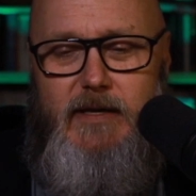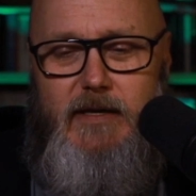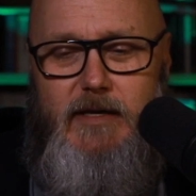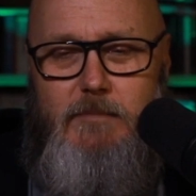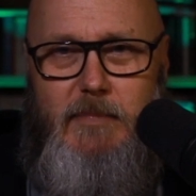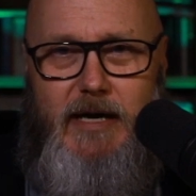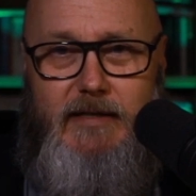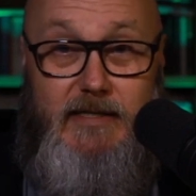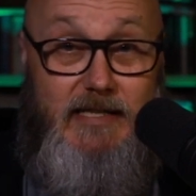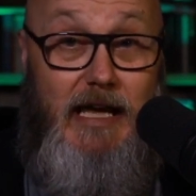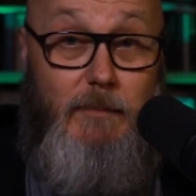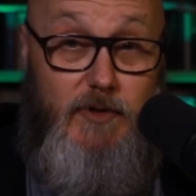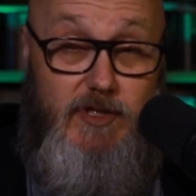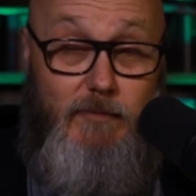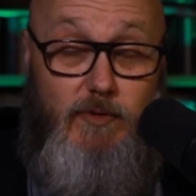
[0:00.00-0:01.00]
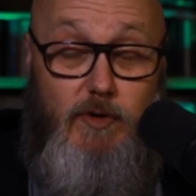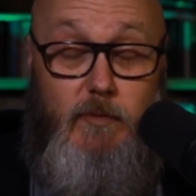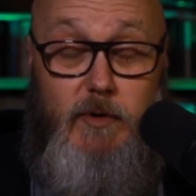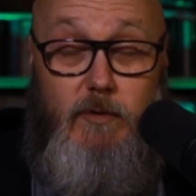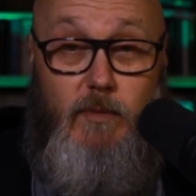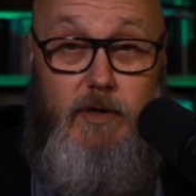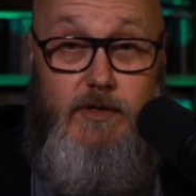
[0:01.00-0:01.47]
my discipleship
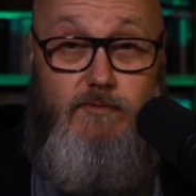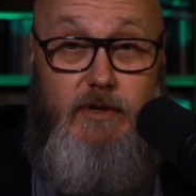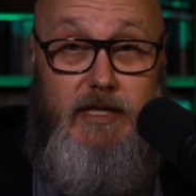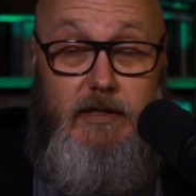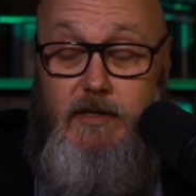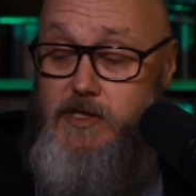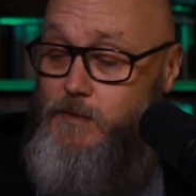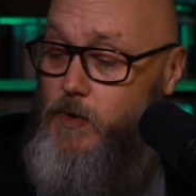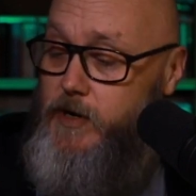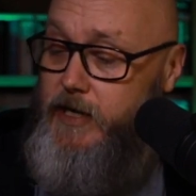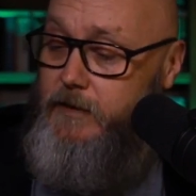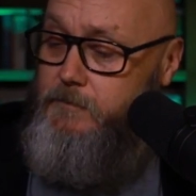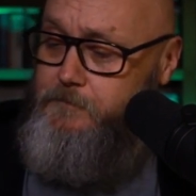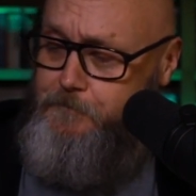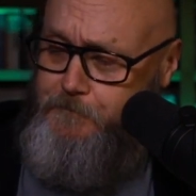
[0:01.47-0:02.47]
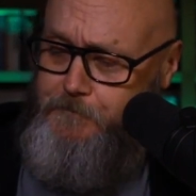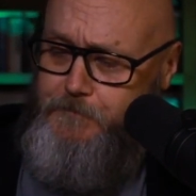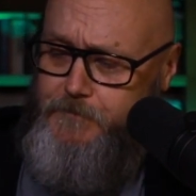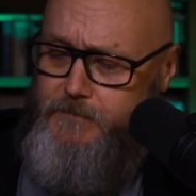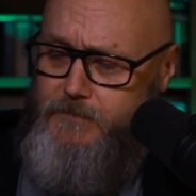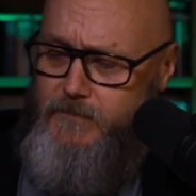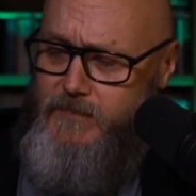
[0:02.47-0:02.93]
group was reading this morning.
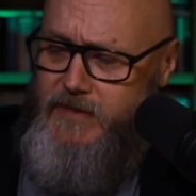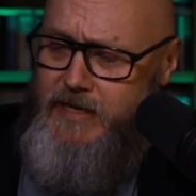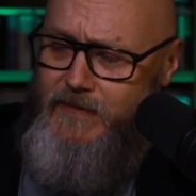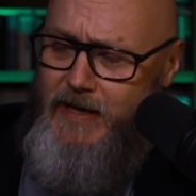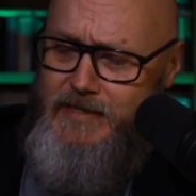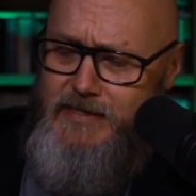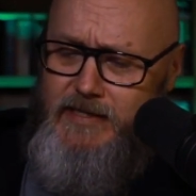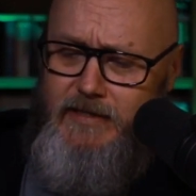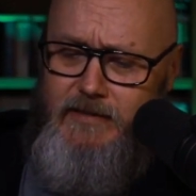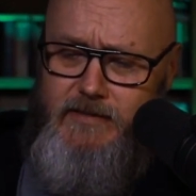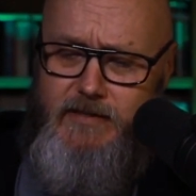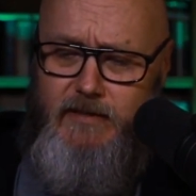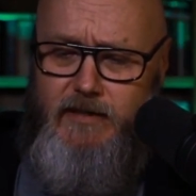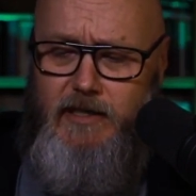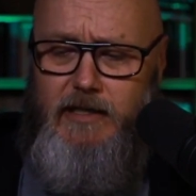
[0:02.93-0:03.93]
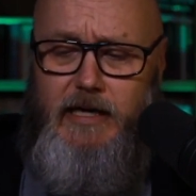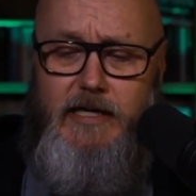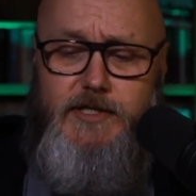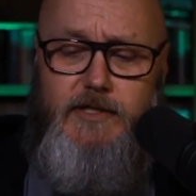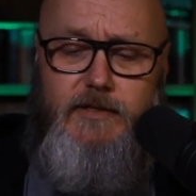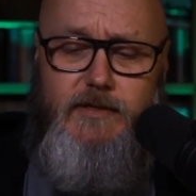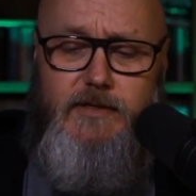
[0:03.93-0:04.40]
And that's in
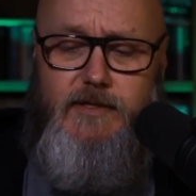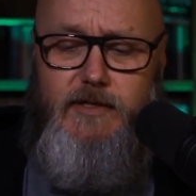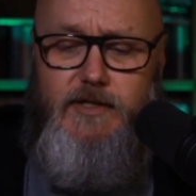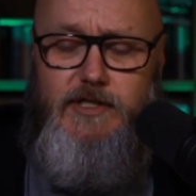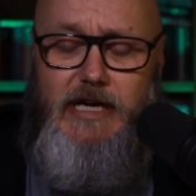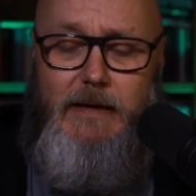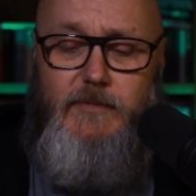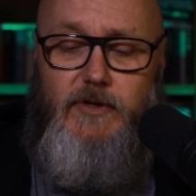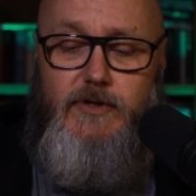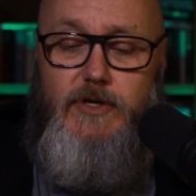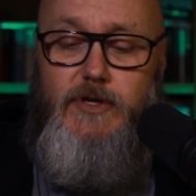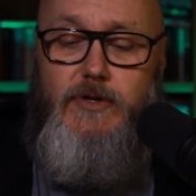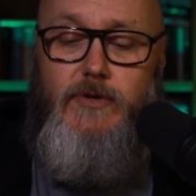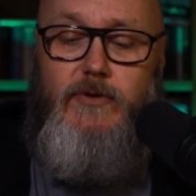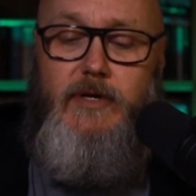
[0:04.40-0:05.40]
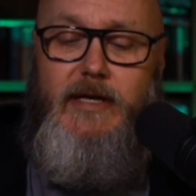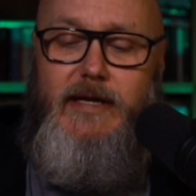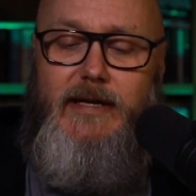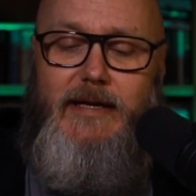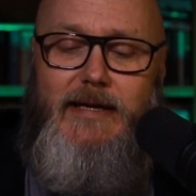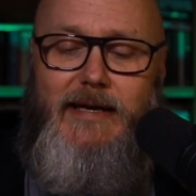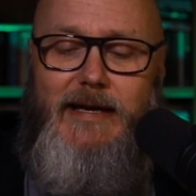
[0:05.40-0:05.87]
Colossians chapter 2.
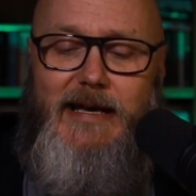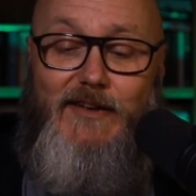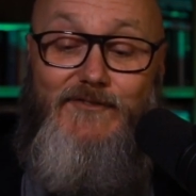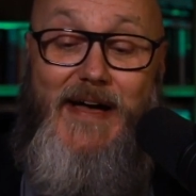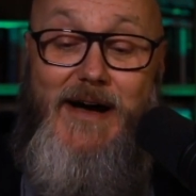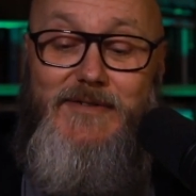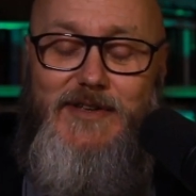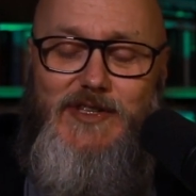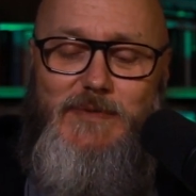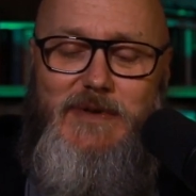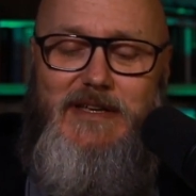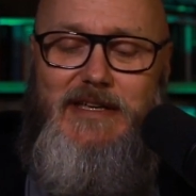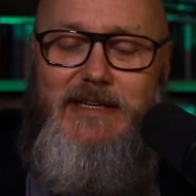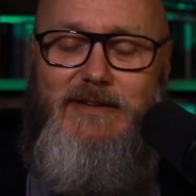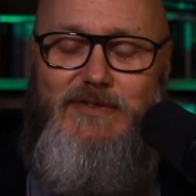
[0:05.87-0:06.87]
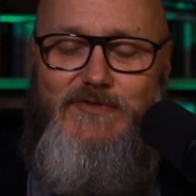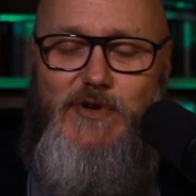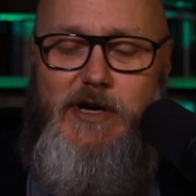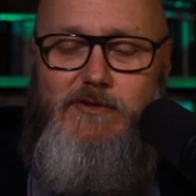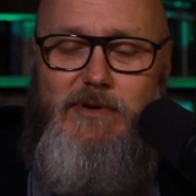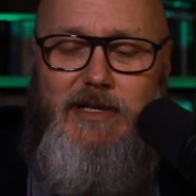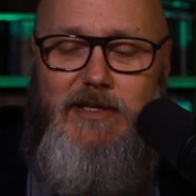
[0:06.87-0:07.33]
And I found it to be
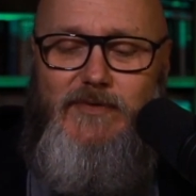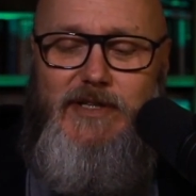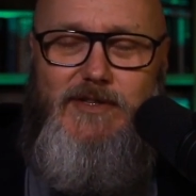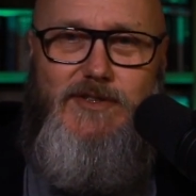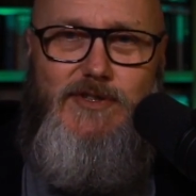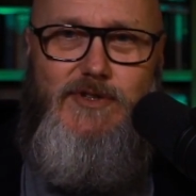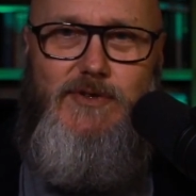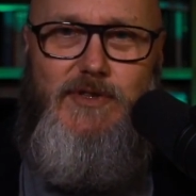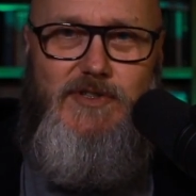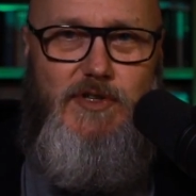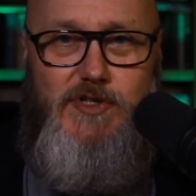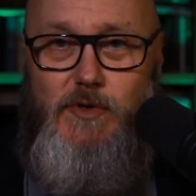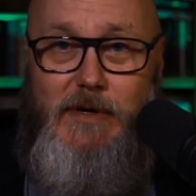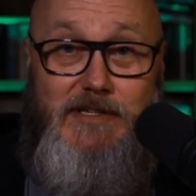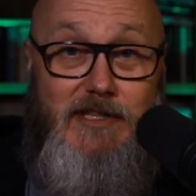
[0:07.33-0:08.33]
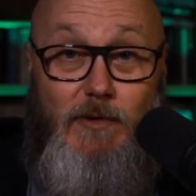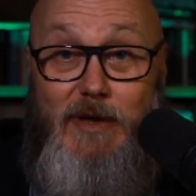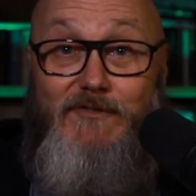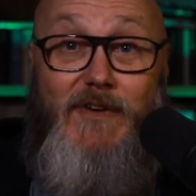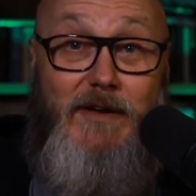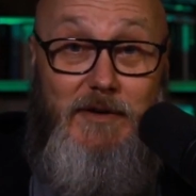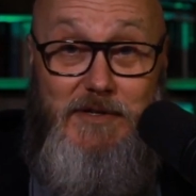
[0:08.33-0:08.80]
very relevant to the situation that we
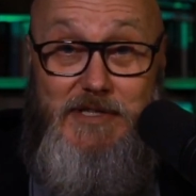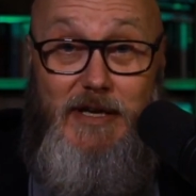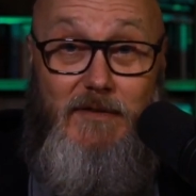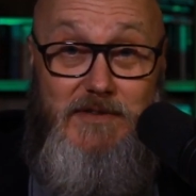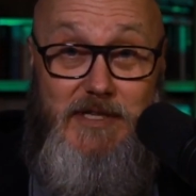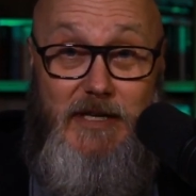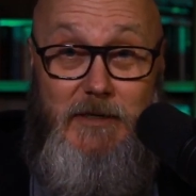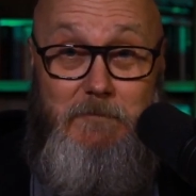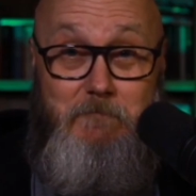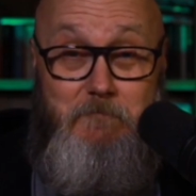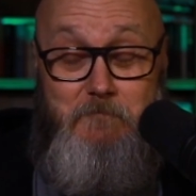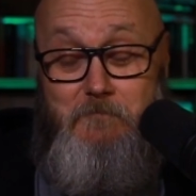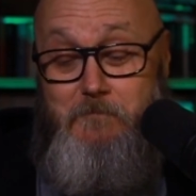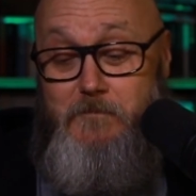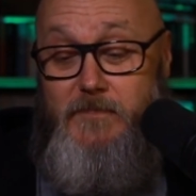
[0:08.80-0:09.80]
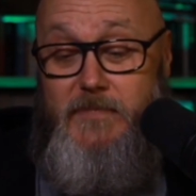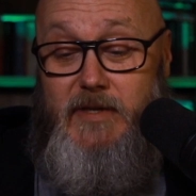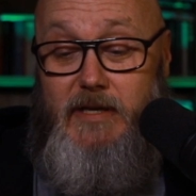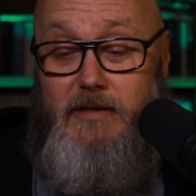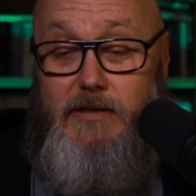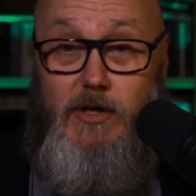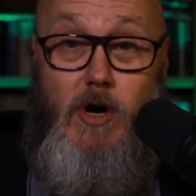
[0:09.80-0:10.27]
find ourselves in,
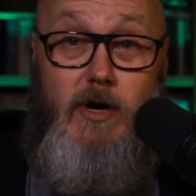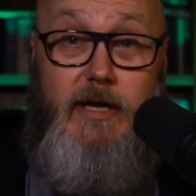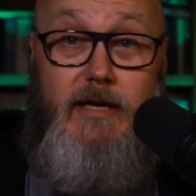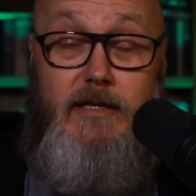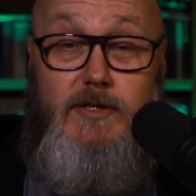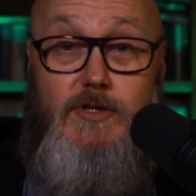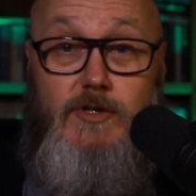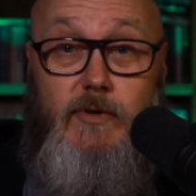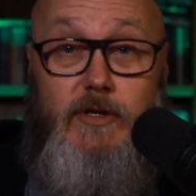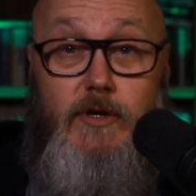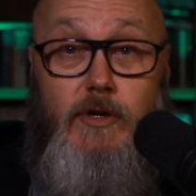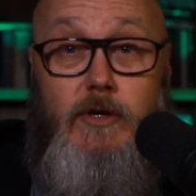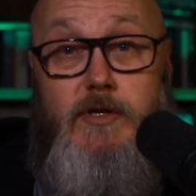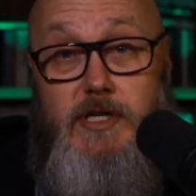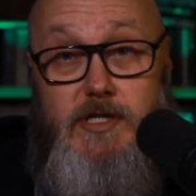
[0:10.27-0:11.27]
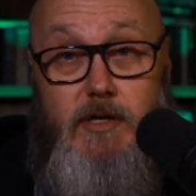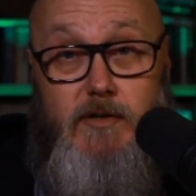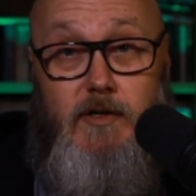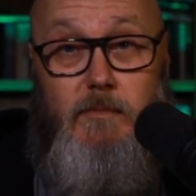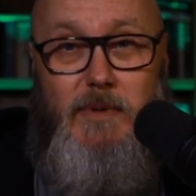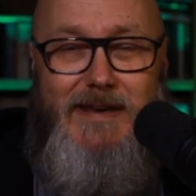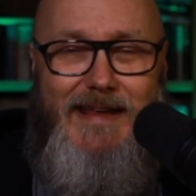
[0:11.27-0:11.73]
longing to encourage each
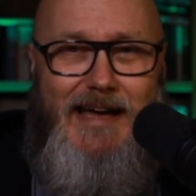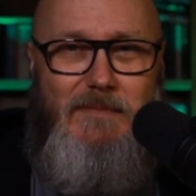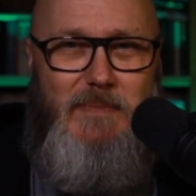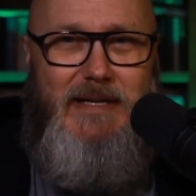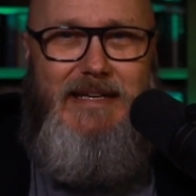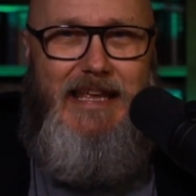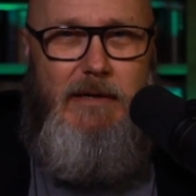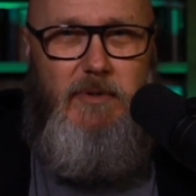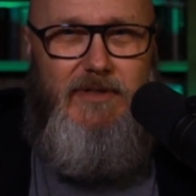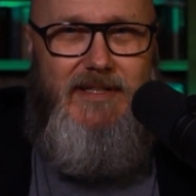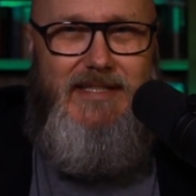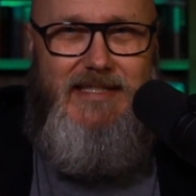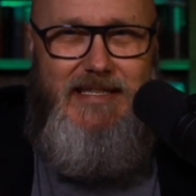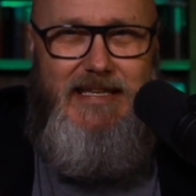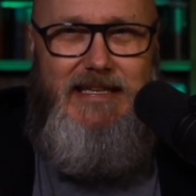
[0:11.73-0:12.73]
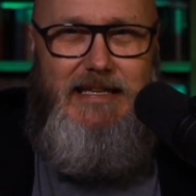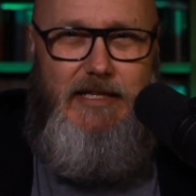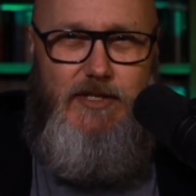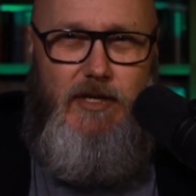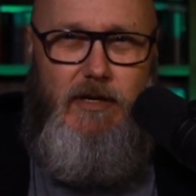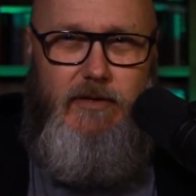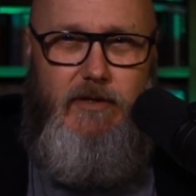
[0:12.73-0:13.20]
other, but not being able to see
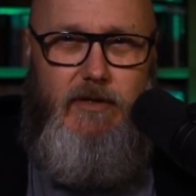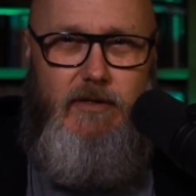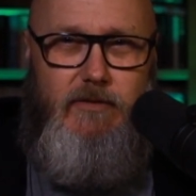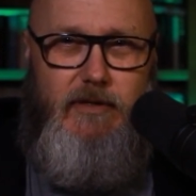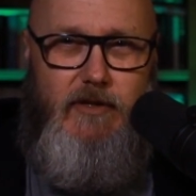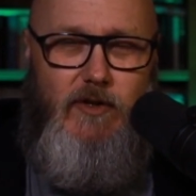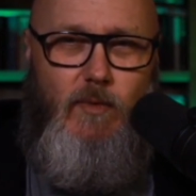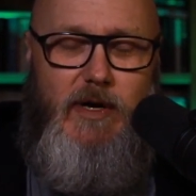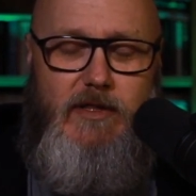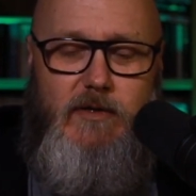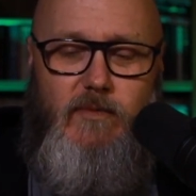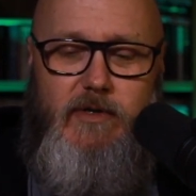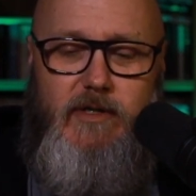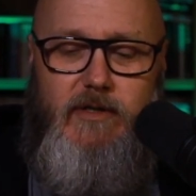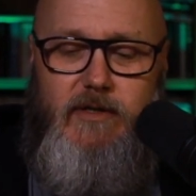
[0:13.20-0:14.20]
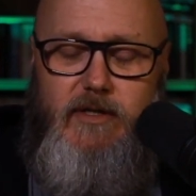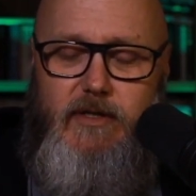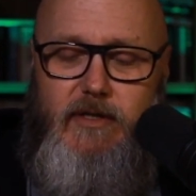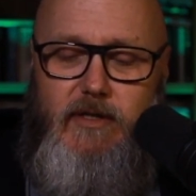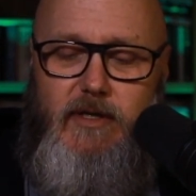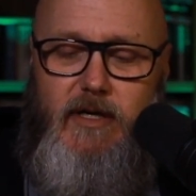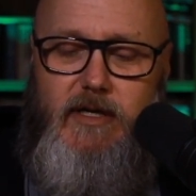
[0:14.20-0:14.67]
each other in the way that we're
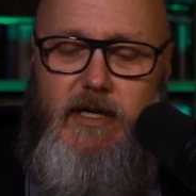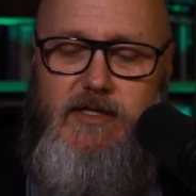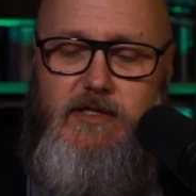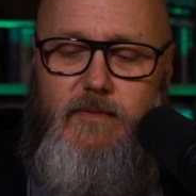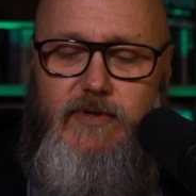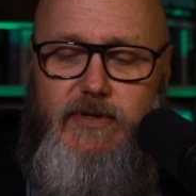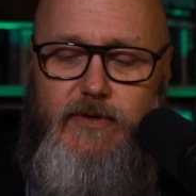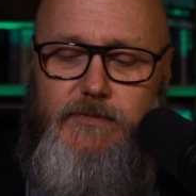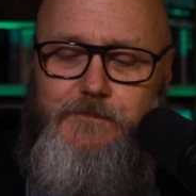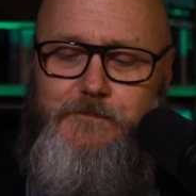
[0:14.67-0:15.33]
accustomed to.